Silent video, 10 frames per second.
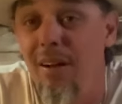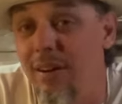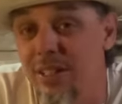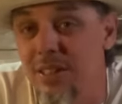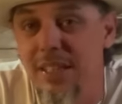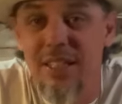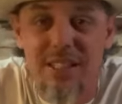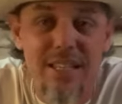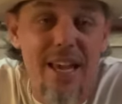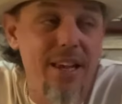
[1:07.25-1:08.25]
honestly,
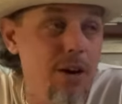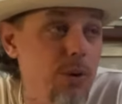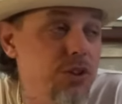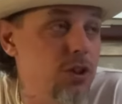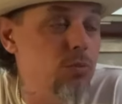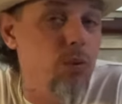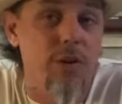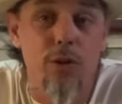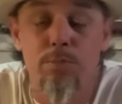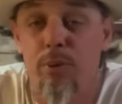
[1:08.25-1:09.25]
CAO is just one
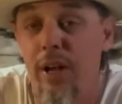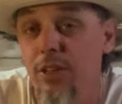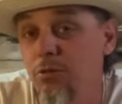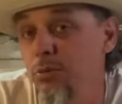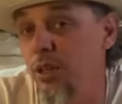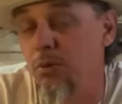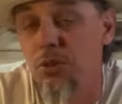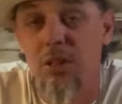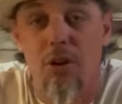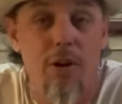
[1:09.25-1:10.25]
of those brands from General
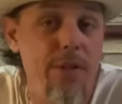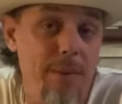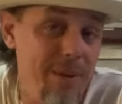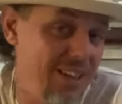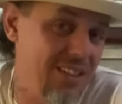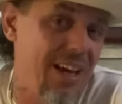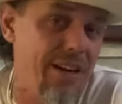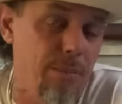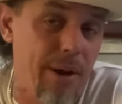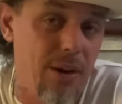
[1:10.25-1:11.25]
Cigar that I'm not
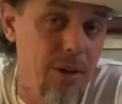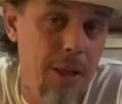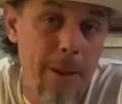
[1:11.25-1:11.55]
excited about.